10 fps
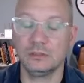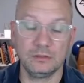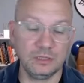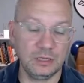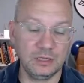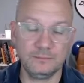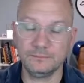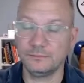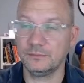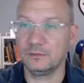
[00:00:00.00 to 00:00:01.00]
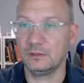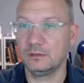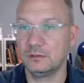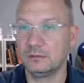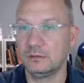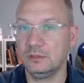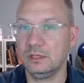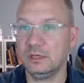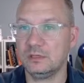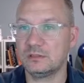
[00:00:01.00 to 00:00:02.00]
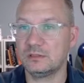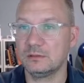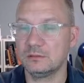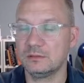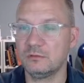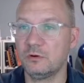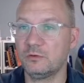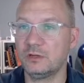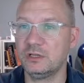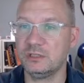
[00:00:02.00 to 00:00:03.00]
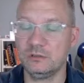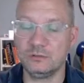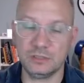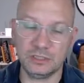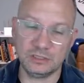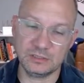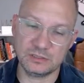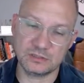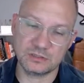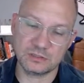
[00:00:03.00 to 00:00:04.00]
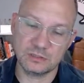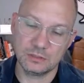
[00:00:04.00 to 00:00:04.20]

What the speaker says: Okay? Neat. So what we're going to do is